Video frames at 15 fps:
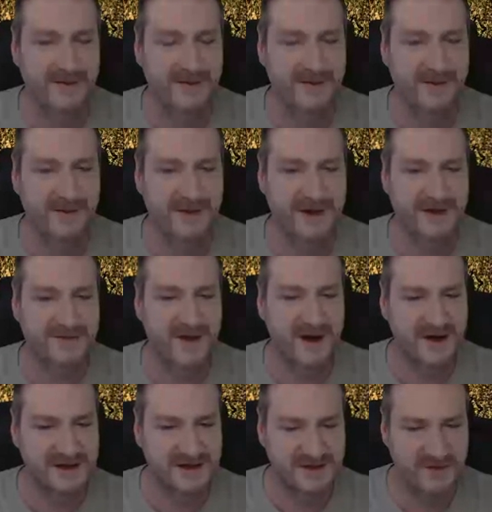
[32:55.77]
Uh, but as
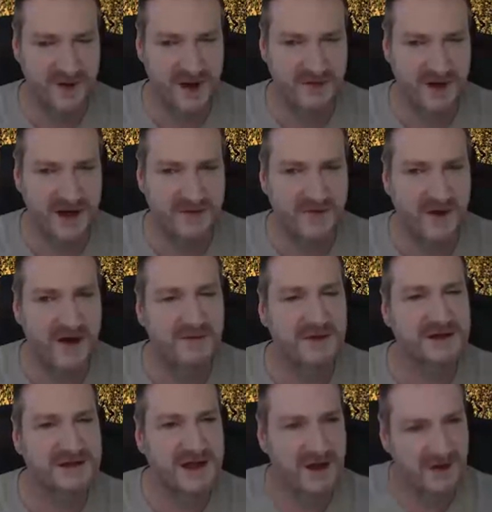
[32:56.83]
far as rendering
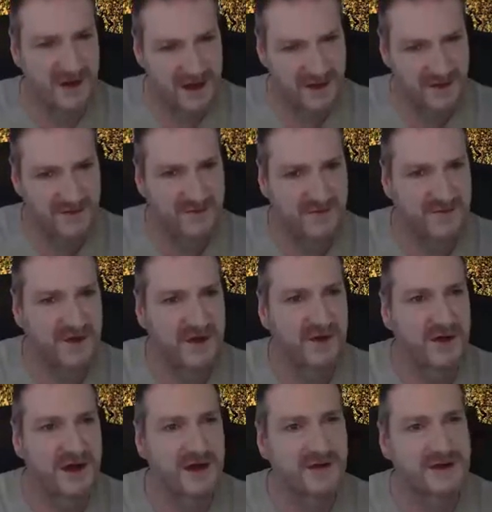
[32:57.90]
environments go, E-on
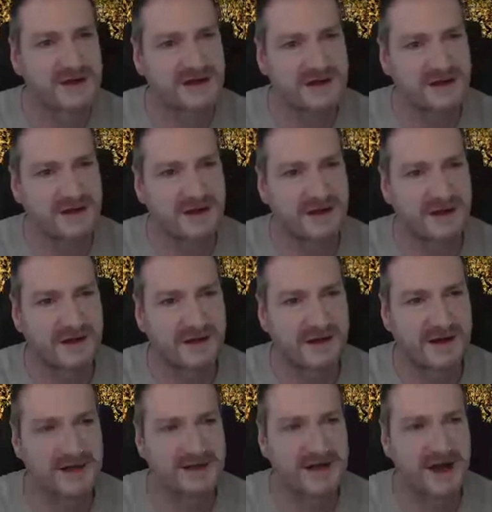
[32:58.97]
Vue here is,
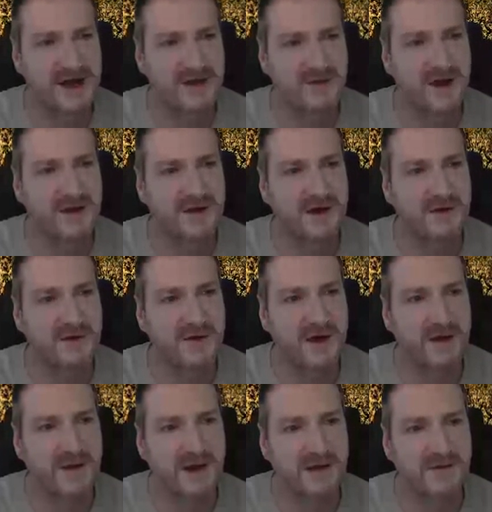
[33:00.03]
is the only one that I would
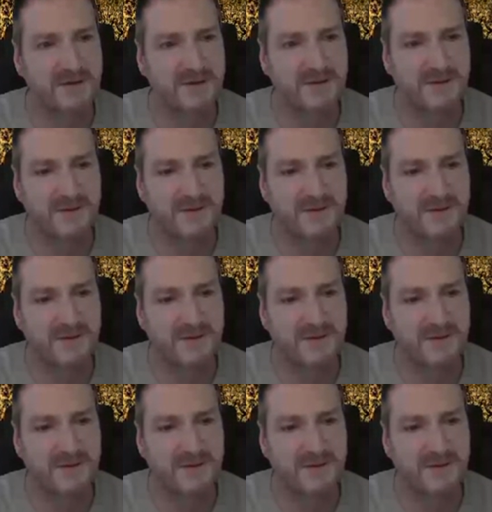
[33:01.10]
recommend.